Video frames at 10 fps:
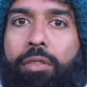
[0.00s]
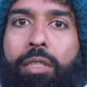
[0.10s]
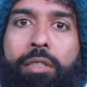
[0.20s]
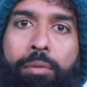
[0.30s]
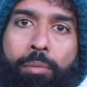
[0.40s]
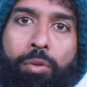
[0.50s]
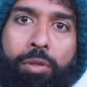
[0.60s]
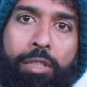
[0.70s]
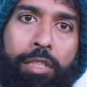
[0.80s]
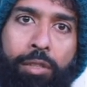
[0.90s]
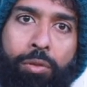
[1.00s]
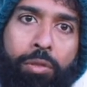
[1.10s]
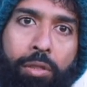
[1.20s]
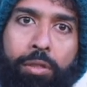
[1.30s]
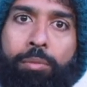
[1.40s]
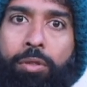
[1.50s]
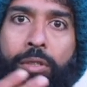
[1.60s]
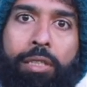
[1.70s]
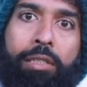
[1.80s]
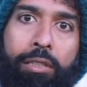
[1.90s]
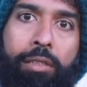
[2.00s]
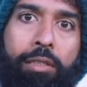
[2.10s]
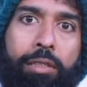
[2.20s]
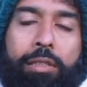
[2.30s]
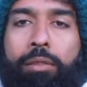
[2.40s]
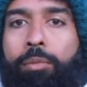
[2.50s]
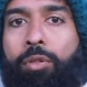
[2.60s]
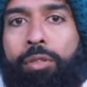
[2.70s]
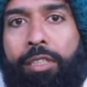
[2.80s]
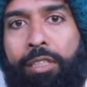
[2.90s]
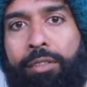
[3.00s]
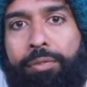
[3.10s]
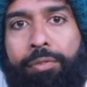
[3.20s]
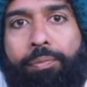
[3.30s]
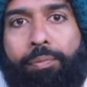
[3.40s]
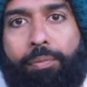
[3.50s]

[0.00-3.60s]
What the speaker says: and the more they are told, the more they are heard, the more they live.